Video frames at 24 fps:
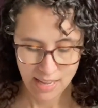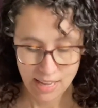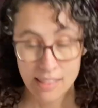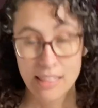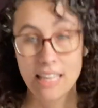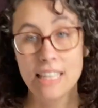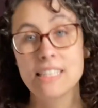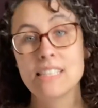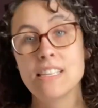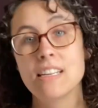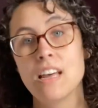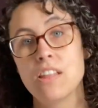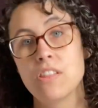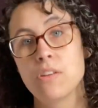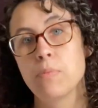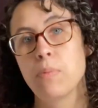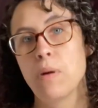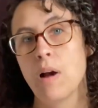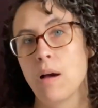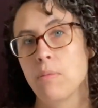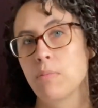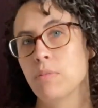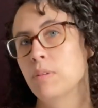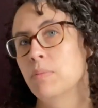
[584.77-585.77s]
That's another
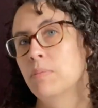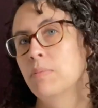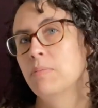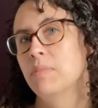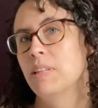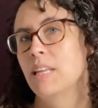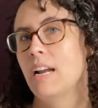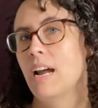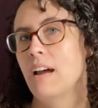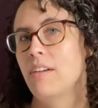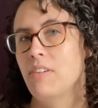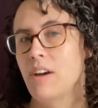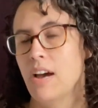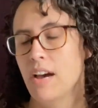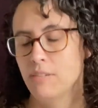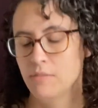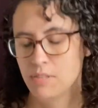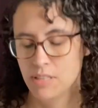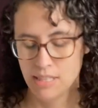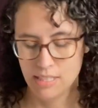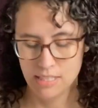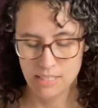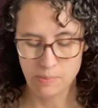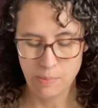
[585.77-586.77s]
problem that I've had
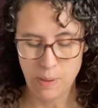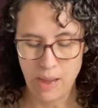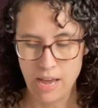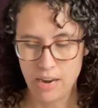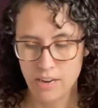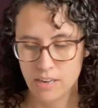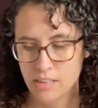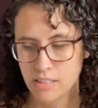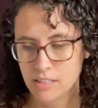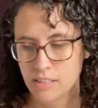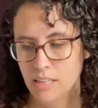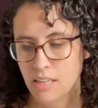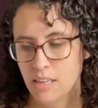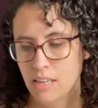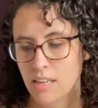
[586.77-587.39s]
with this pattern.